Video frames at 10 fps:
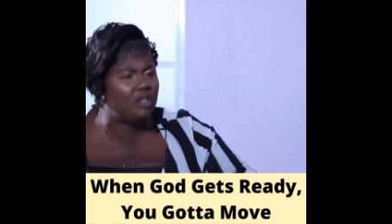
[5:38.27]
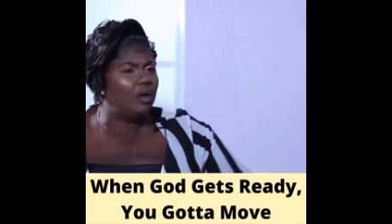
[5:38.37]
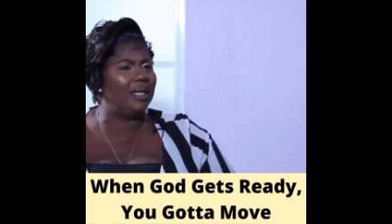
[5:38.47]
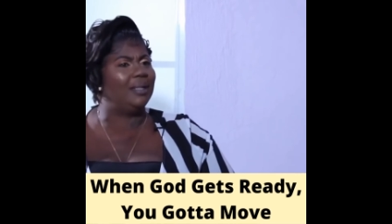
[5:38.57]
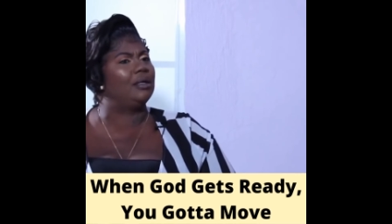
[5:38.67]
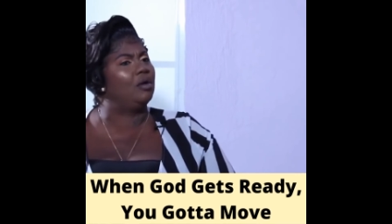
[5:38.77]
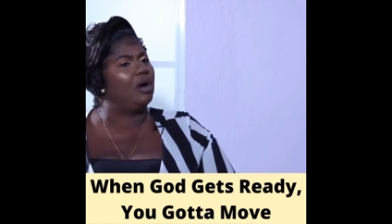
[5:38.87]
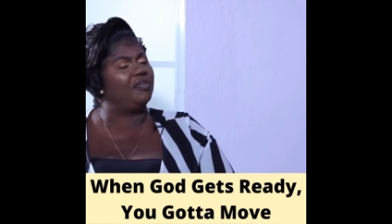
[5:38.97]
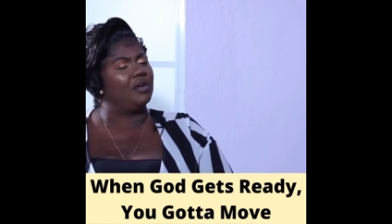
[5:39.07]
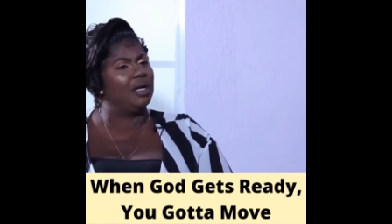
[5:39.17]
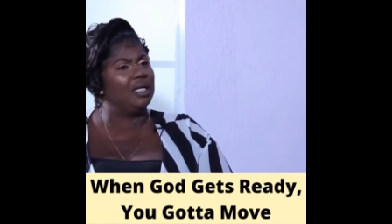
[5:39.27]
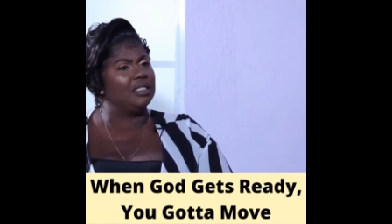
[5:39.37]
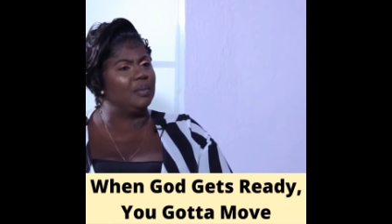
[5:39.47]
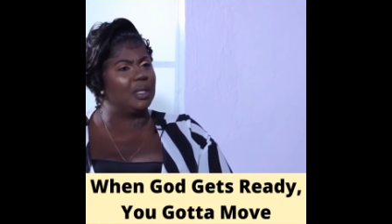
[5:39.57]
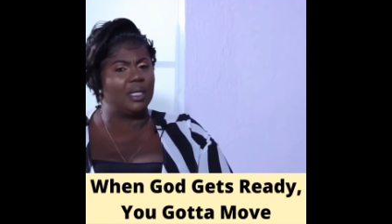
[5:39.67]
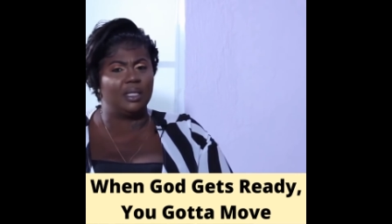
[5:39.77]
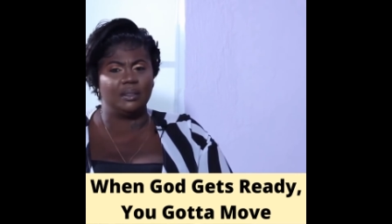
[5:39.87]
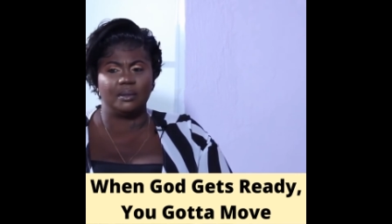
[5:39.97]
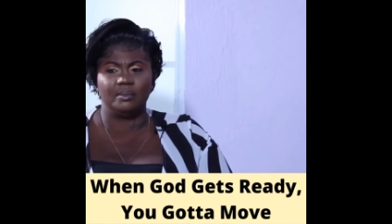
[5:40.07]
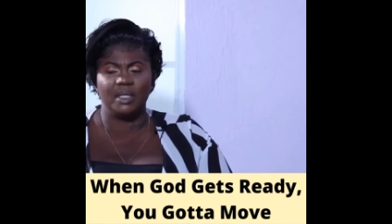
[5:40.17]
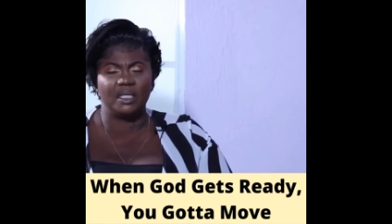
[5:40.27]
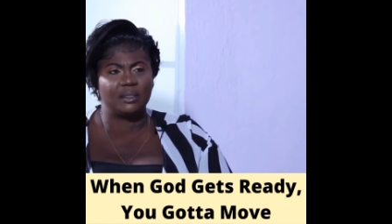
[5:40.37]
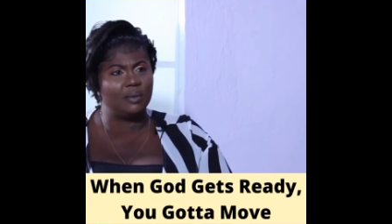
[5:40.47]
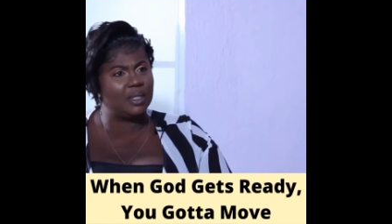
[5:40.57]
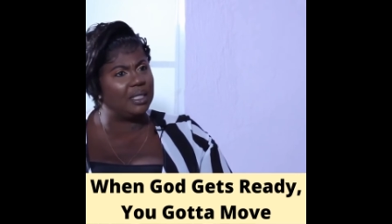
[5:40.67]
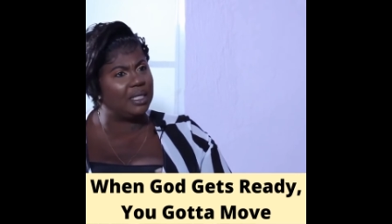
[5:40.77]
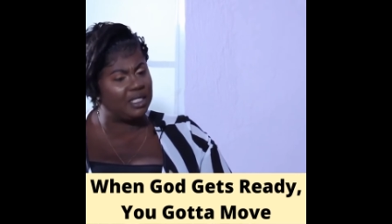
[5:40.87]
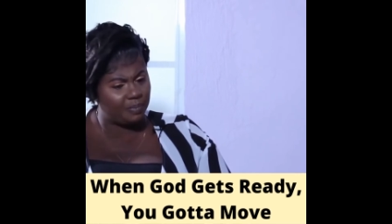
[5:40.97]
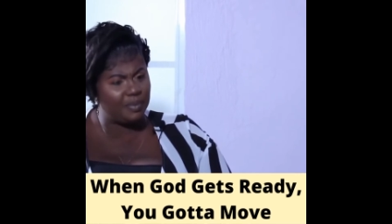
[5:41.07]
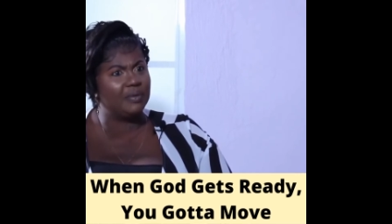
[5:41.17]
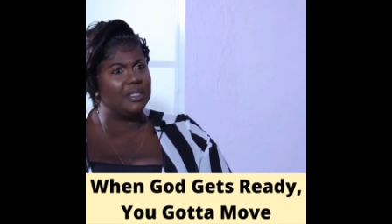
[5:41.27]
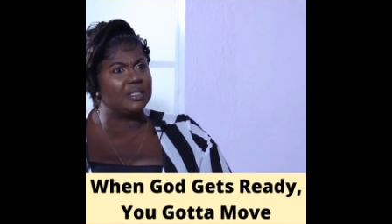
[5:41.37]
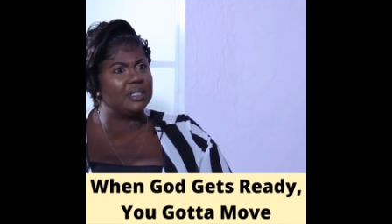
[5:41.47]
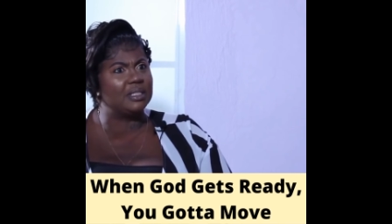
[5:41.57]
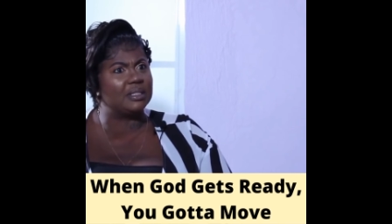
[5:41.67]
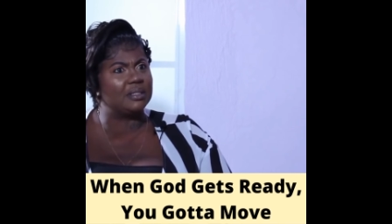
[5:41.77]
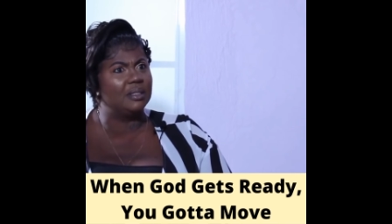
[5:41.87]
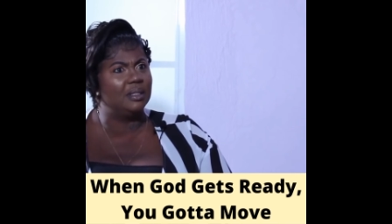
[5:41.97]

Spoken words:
So, you know, I let go of her hands because I said, we're going to experience this.